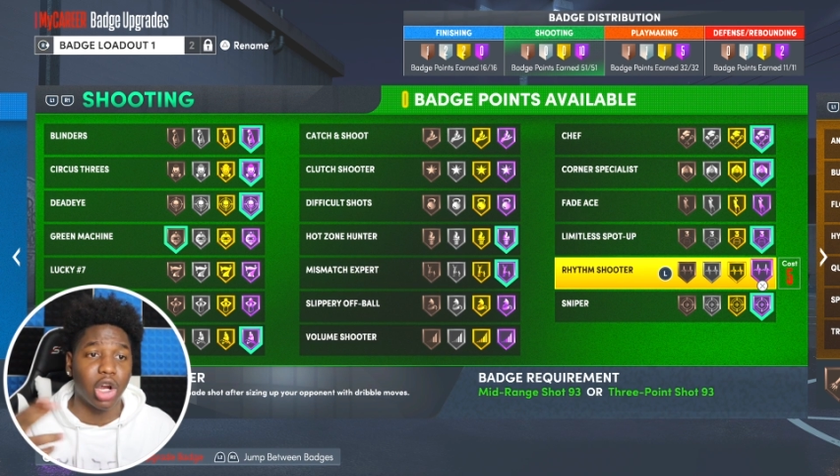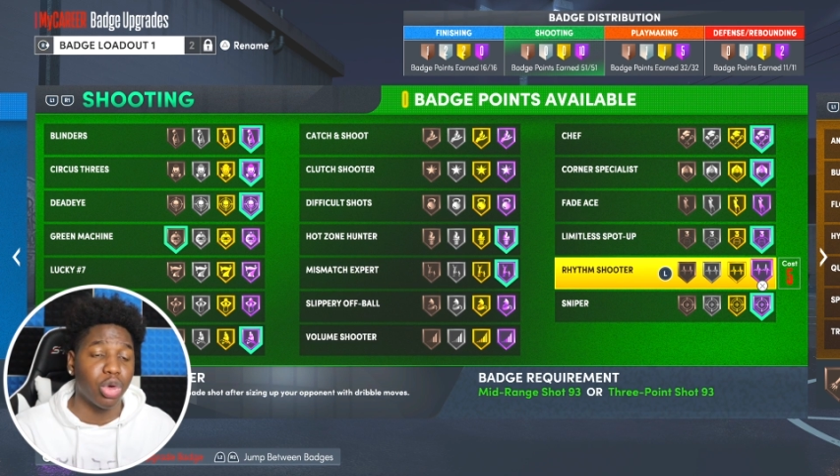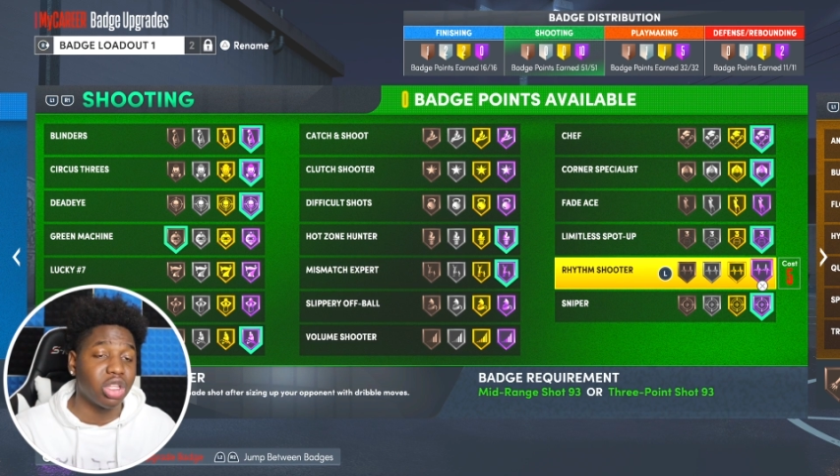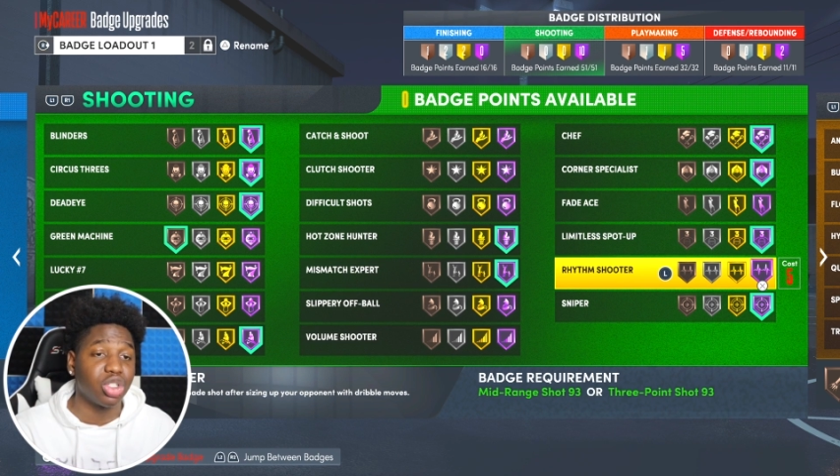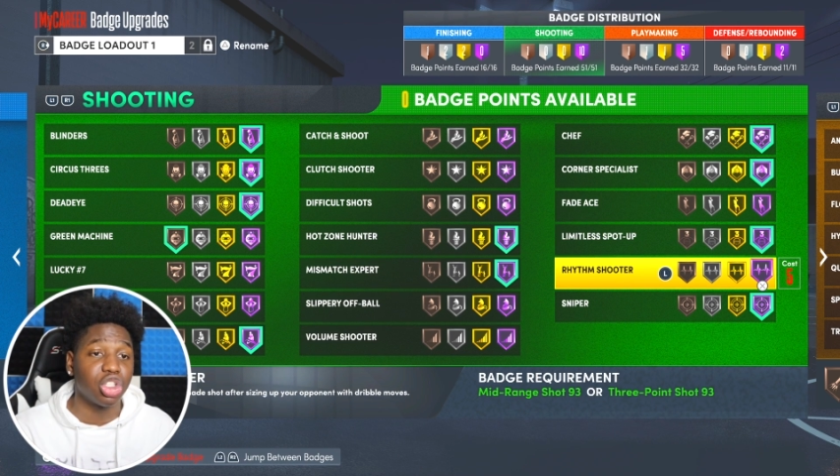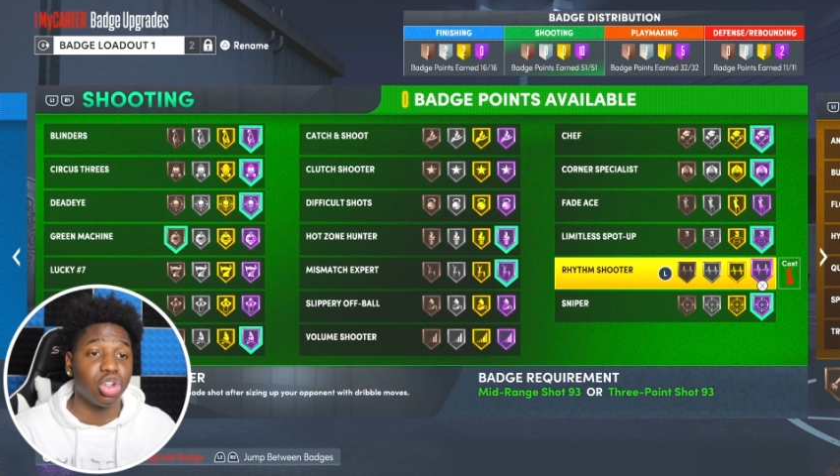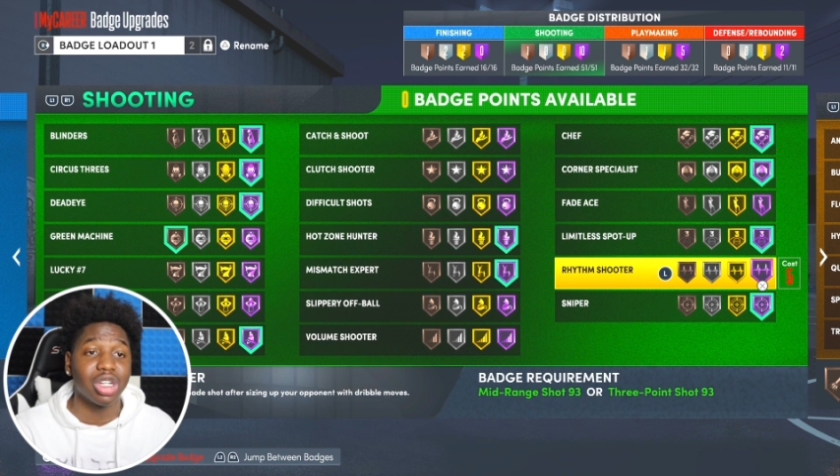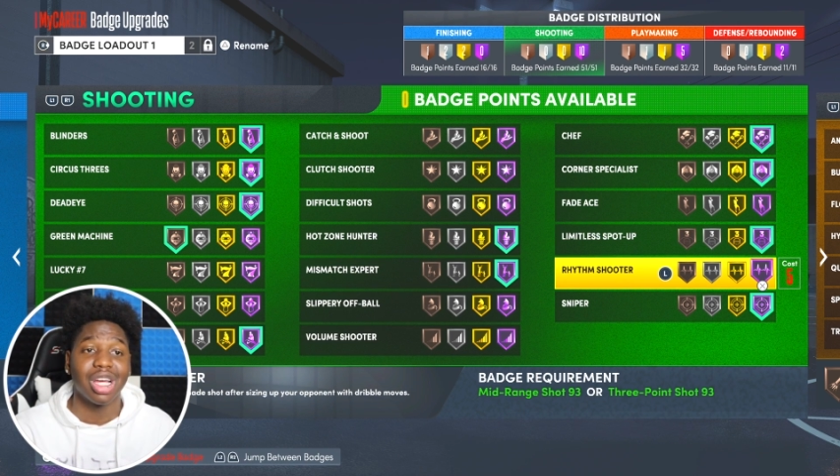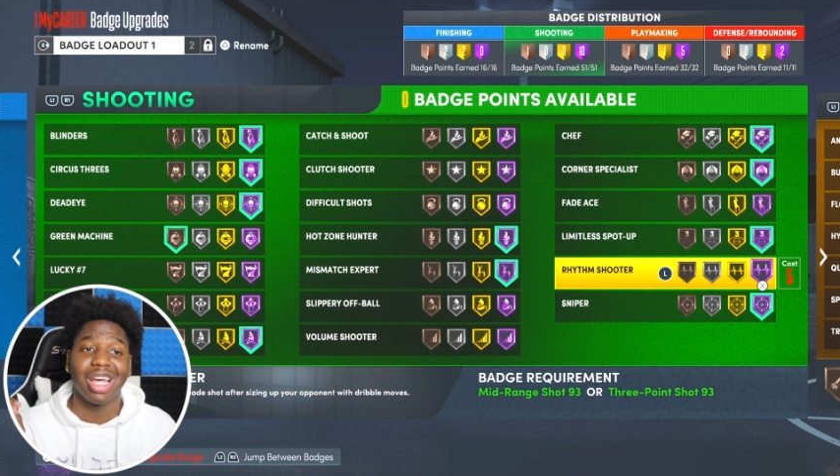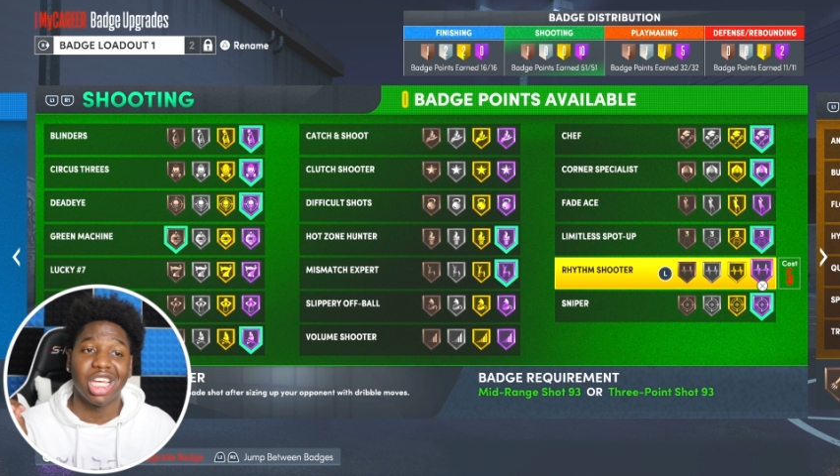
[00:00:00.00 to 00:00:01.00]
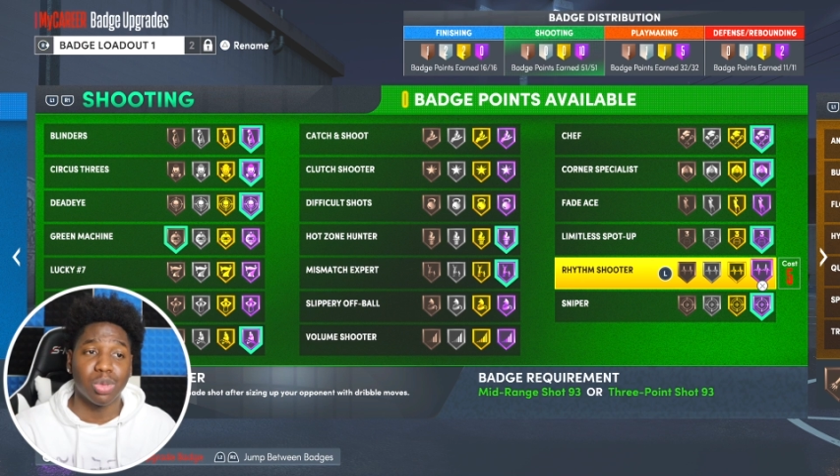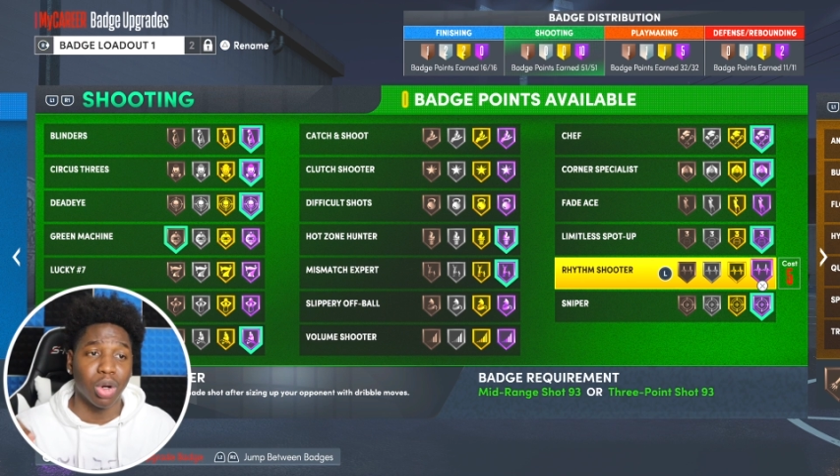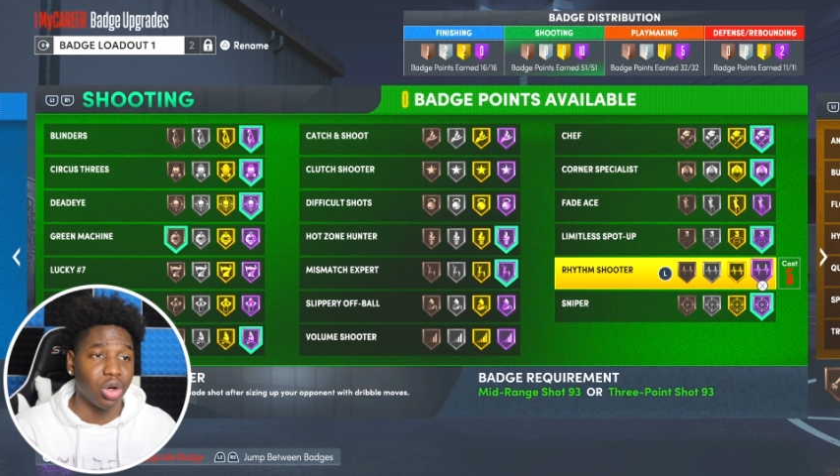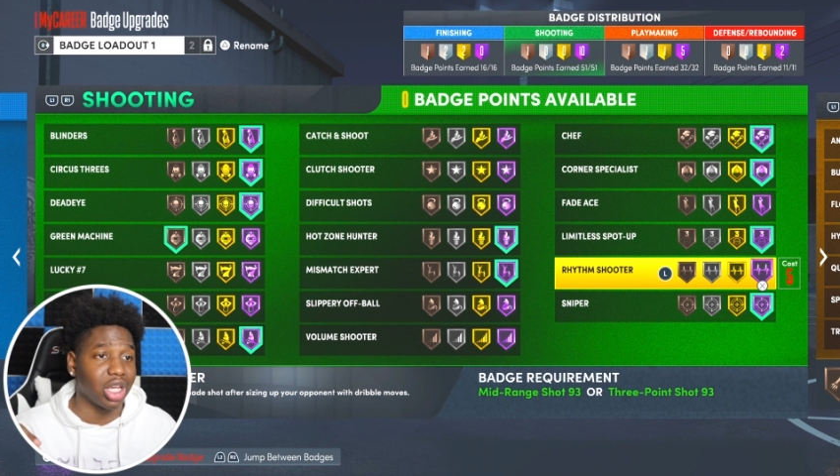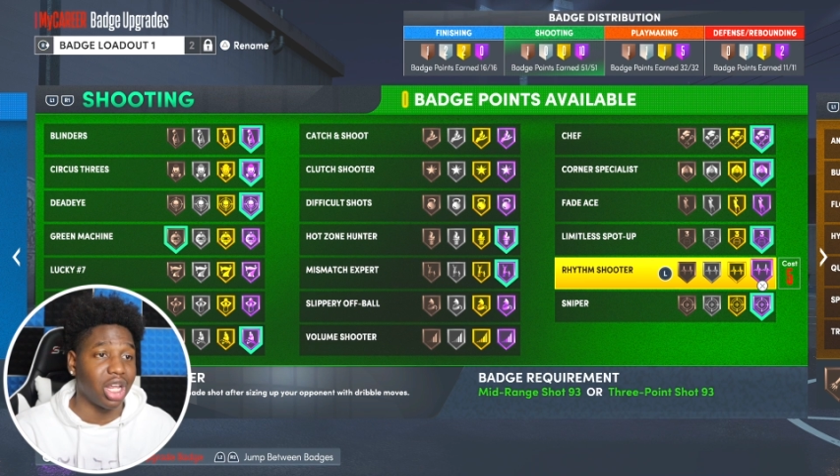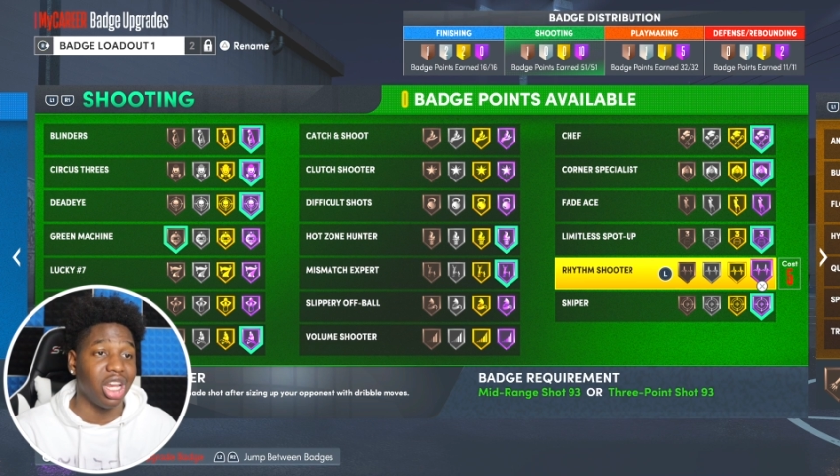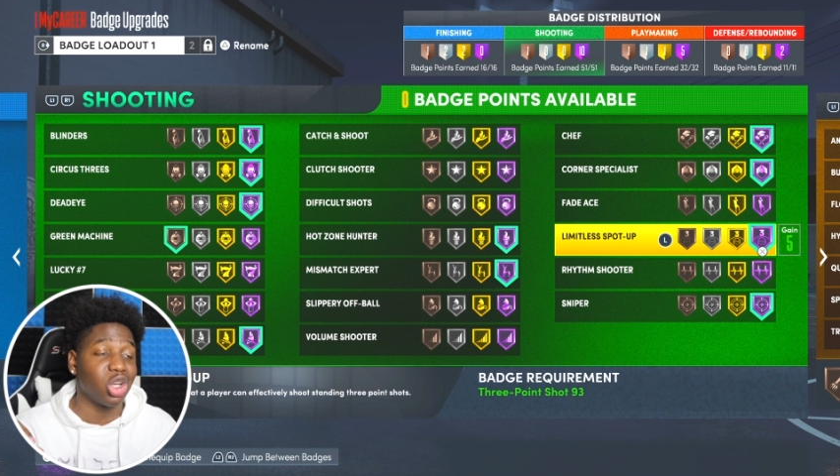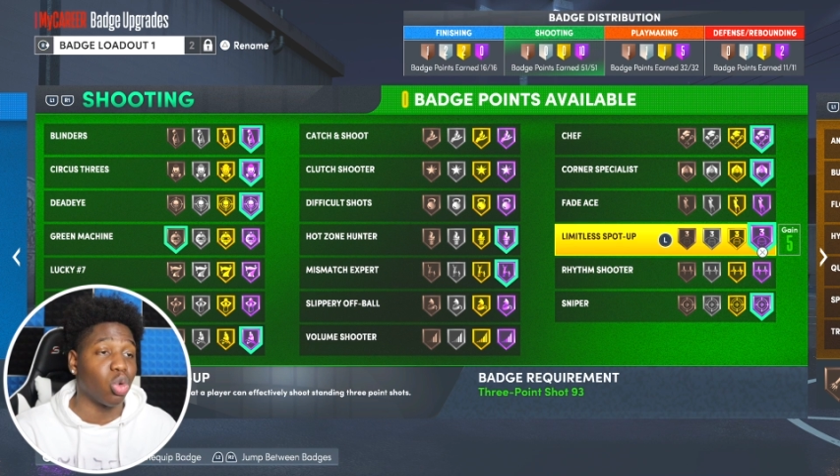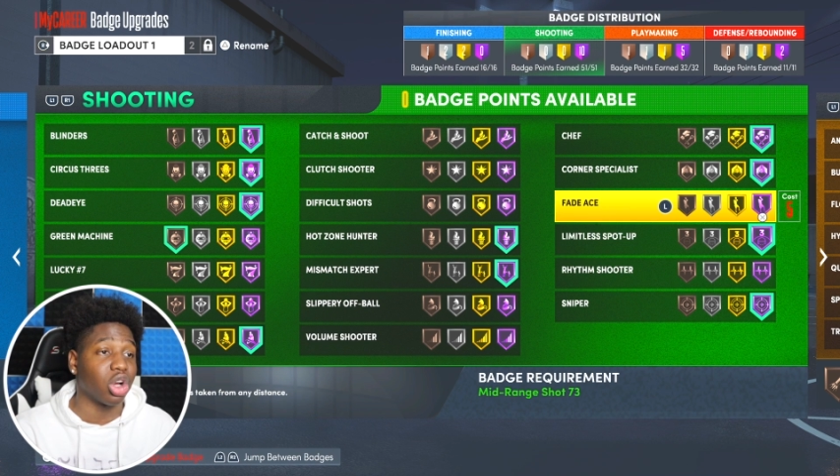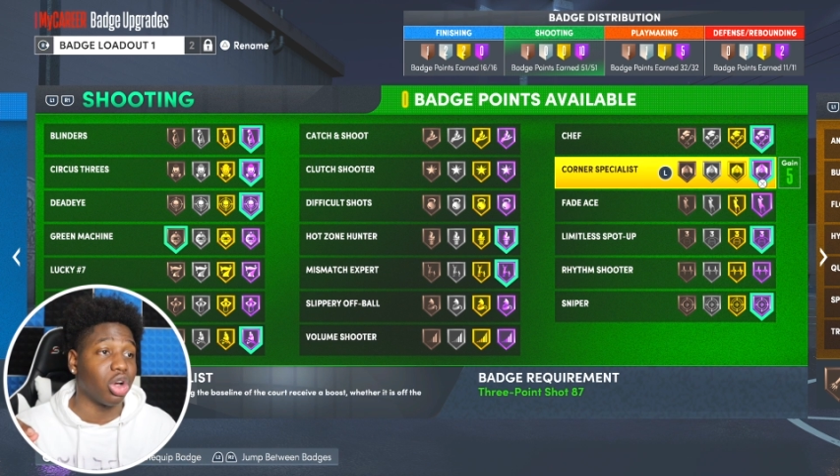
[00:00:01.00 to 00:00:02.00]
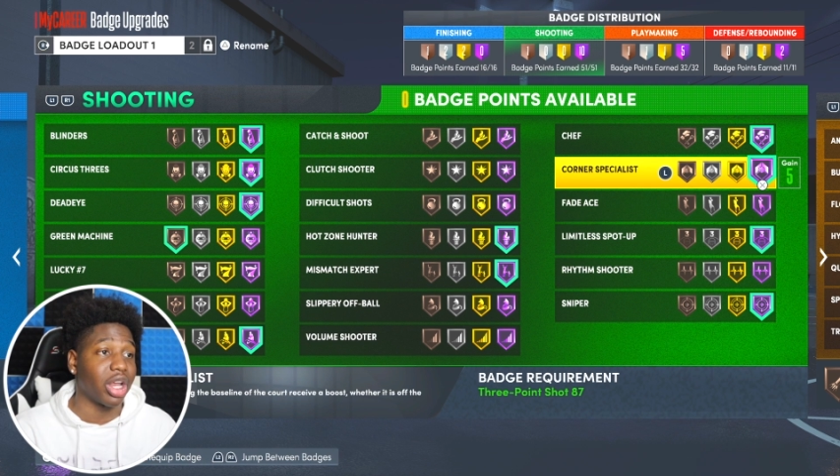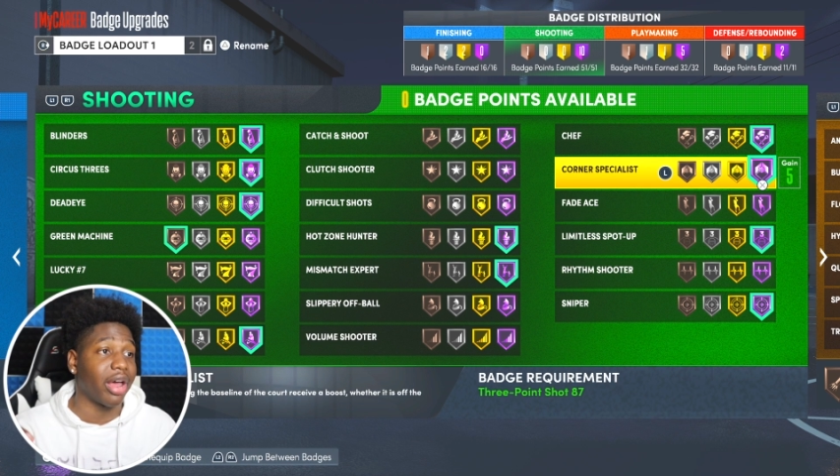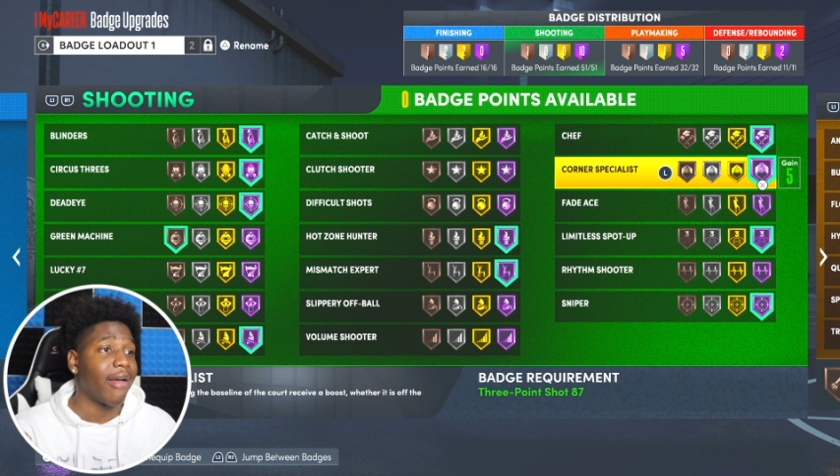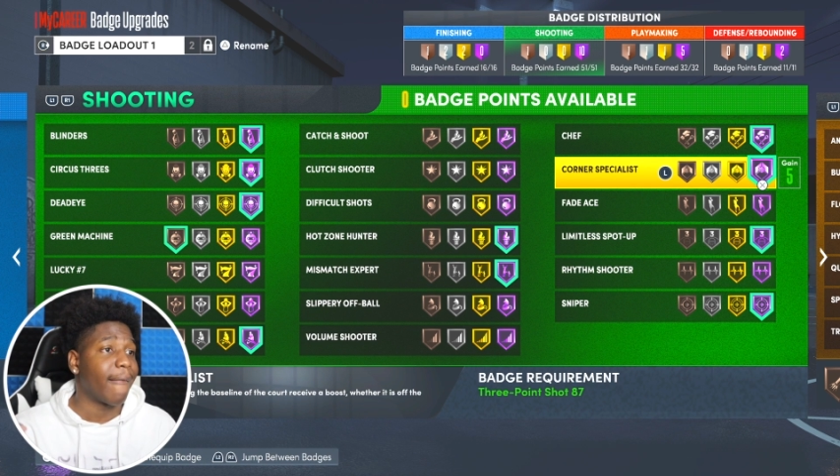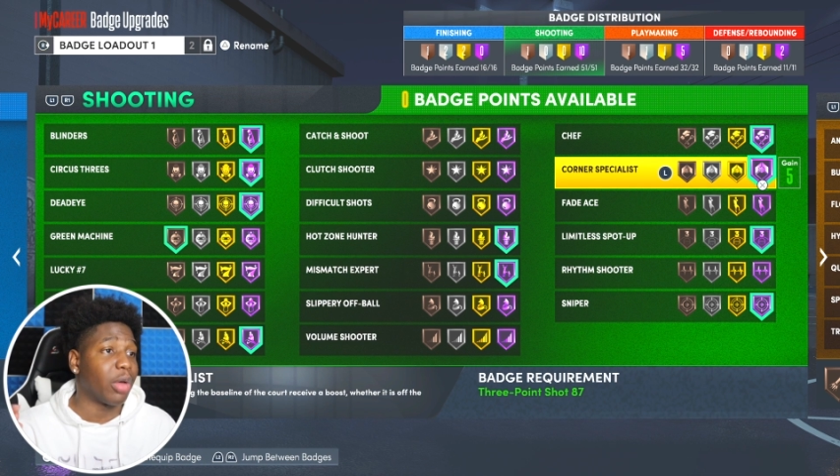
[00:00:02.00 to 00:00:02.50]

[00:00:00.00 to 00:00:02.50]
Rhythm shooter is broken. They need to work on that.